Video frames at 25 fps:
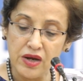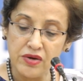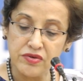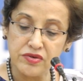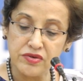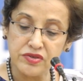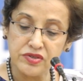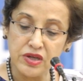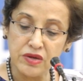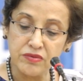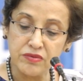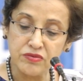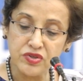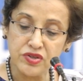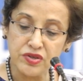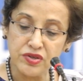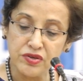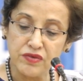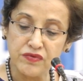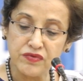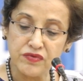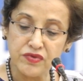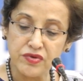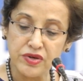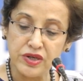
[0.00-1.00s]
and
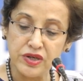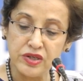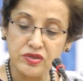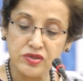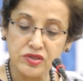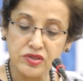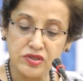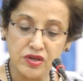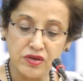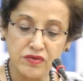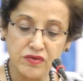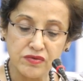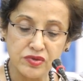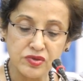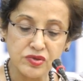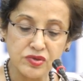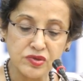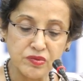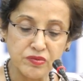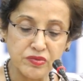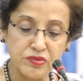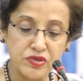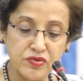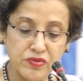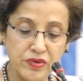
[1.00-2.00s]
resumption of train
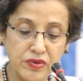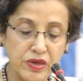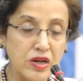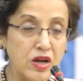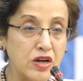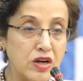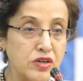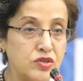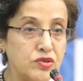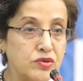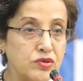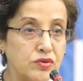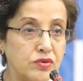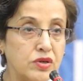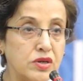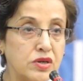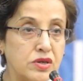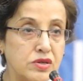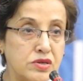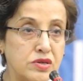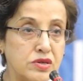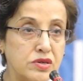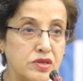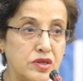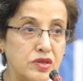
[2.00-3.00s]
service between our two
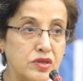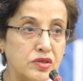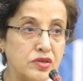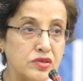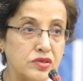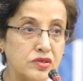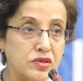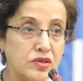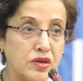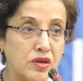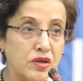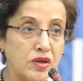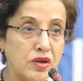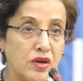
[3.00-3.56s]
countries.